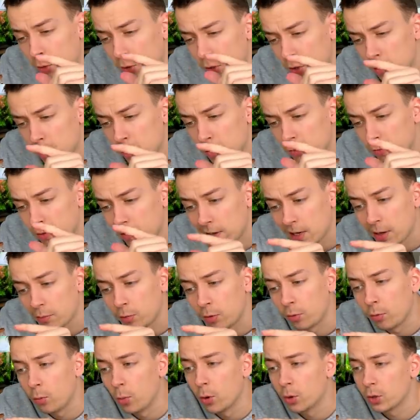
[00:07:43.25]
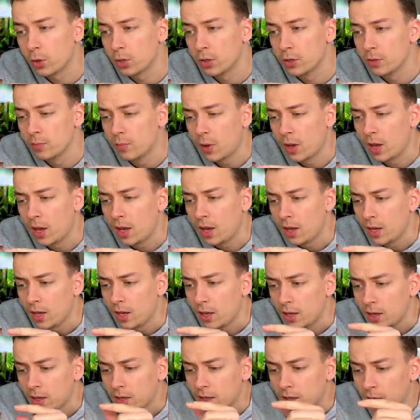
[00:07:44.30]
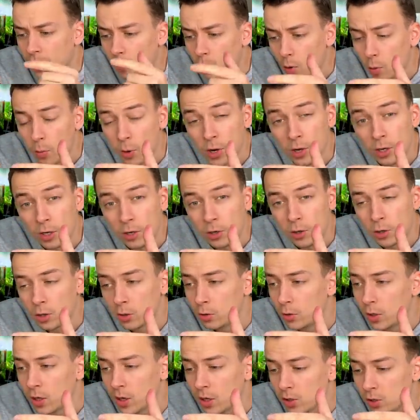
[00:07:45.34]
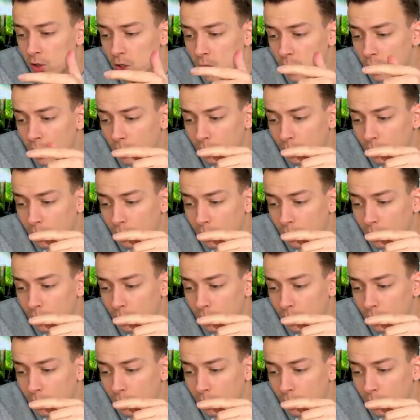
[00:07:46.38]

need to fill up with water. Now one way you can do that is just by